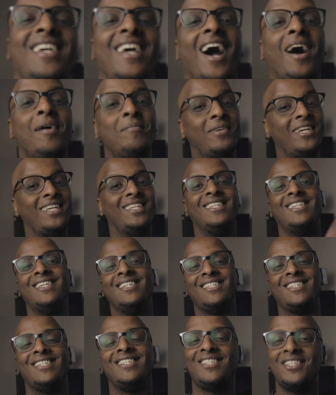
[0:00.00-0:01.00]
I mean,
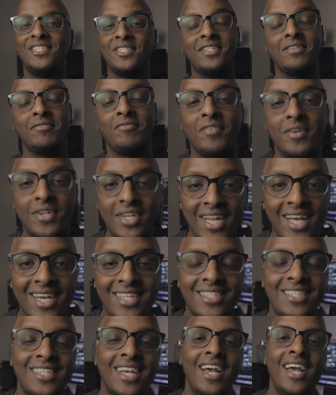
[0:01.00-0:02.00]
this is just a fun
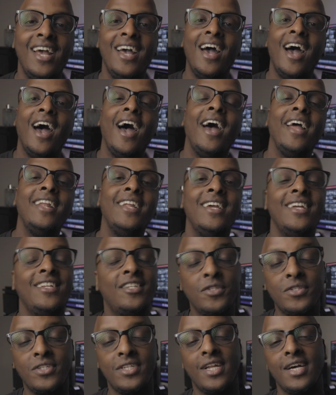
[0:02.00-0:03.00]
lens, and it
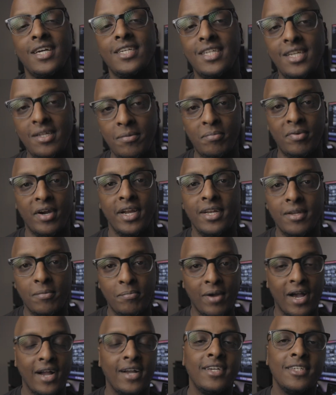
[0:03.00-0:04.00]
doesn't actually break the
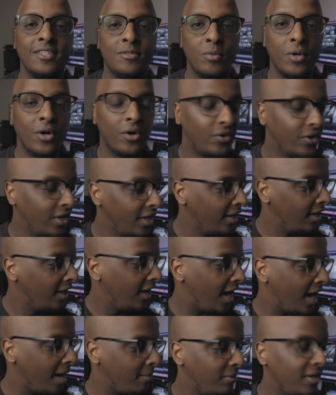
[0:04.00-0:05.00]
bank as well.
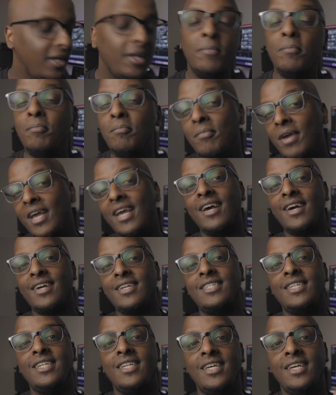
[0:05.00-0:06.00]
It may
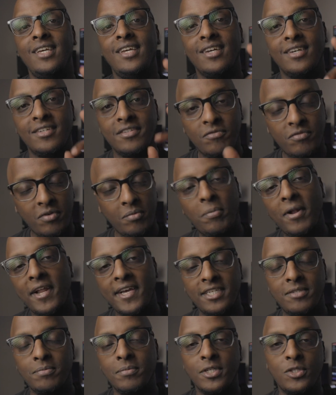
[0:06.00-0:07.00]
actually
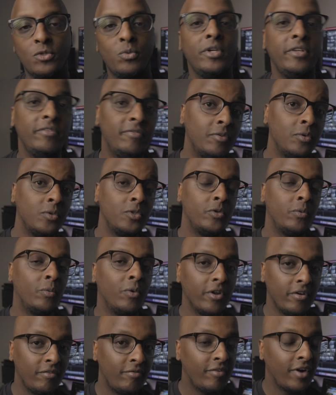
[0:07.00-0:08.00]
replace my
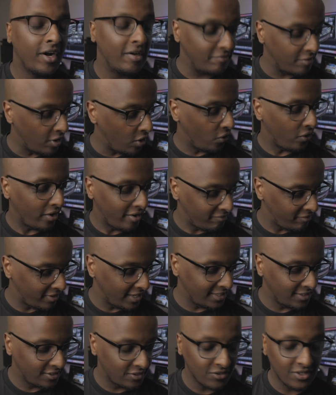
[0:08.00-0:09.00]
24-105 RF
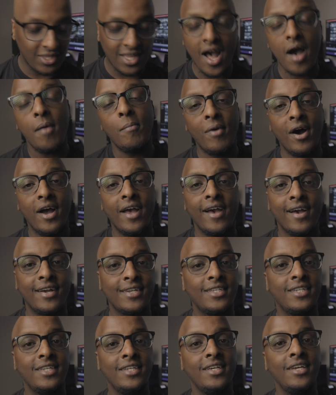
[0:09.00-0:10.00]
lens, so that might
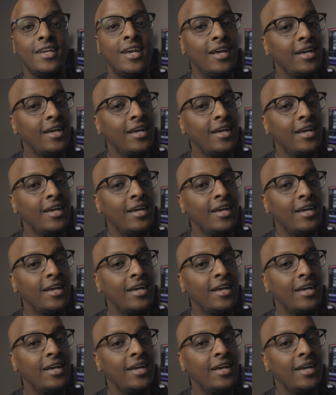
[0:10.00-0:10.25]
actually